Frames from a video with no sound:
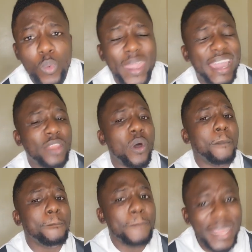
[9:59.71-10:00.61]
We cannot
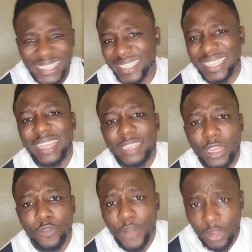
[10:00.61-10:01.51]
meet
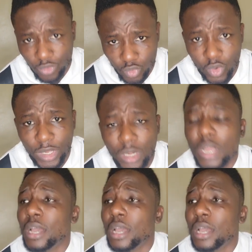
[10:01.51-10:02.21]
standard of our crude oil.